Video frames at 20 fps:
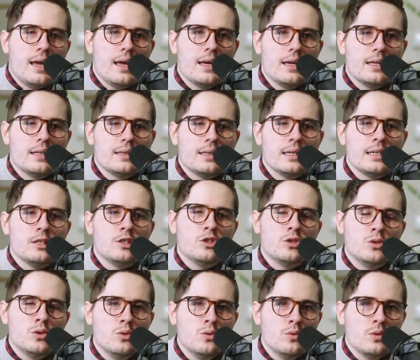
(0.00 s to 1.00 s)
And they
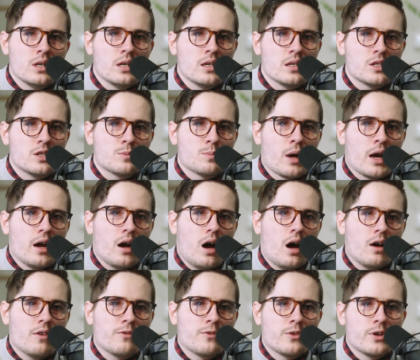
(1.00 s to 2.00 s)
do this by
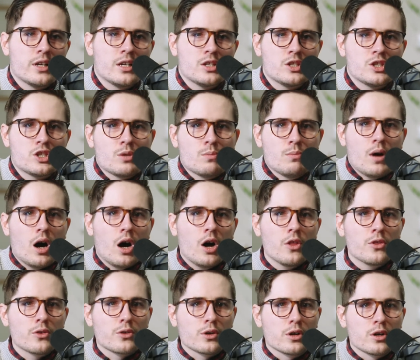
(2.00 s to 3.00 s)
offering some
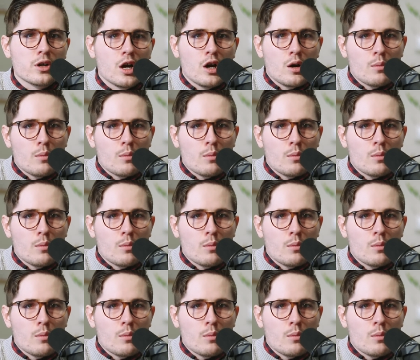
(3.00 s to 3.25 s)
other